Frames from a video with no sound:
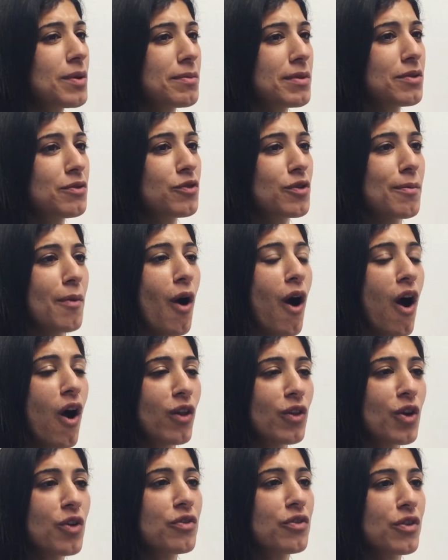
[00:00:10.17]
women from
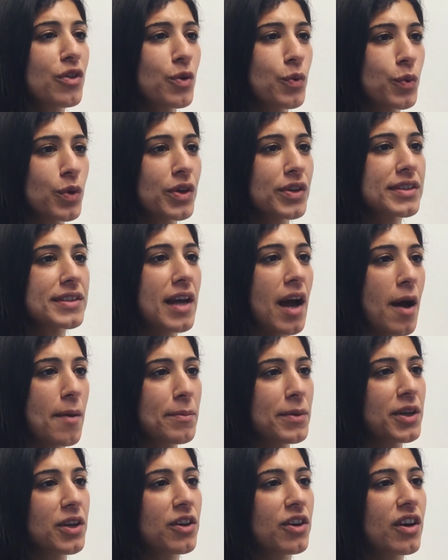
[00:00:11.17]
all over the world come
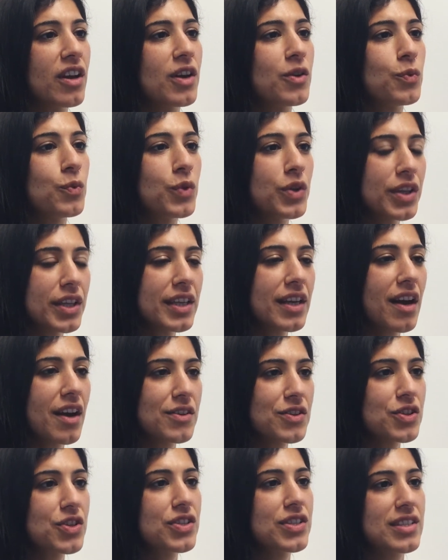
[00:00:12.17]
here and really
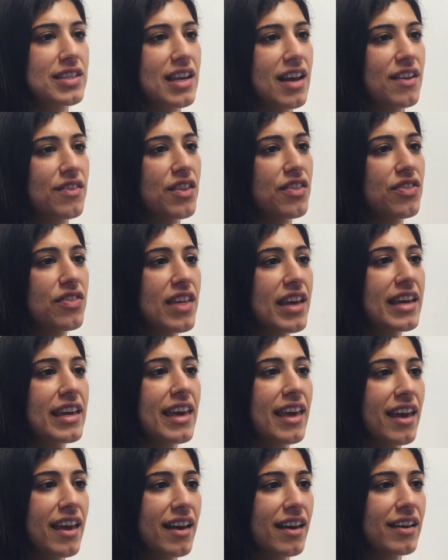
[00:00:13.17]
understand that they
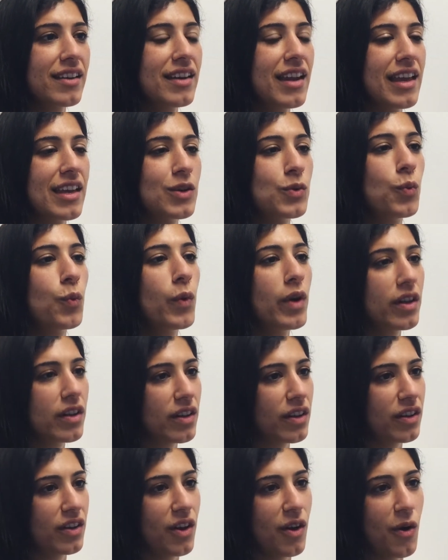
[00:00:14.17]
can and
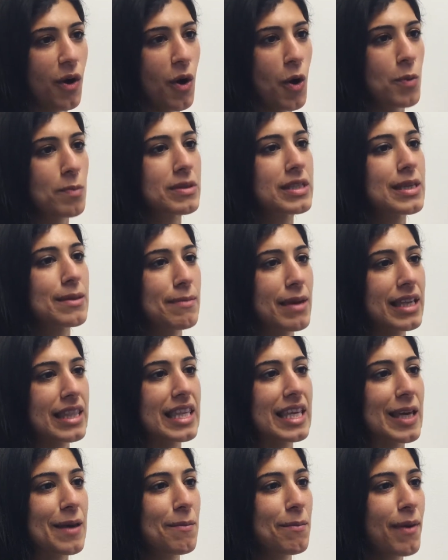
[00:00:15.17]
will go home to make
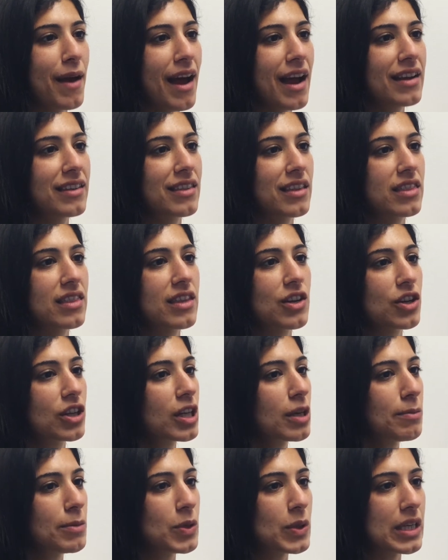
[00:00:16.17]
the impact that their
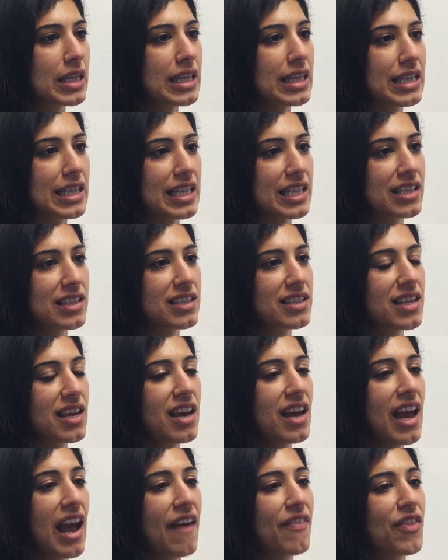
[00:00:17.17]
community needs
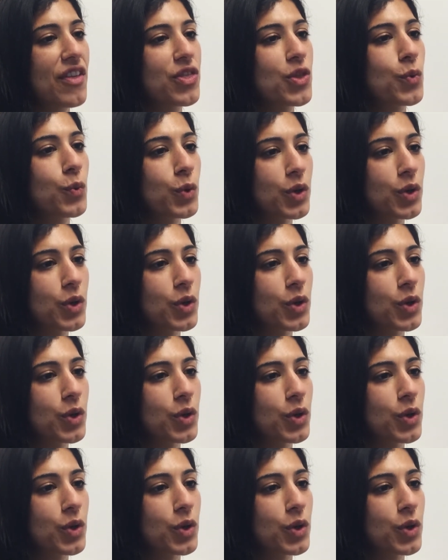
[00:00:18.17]
and that the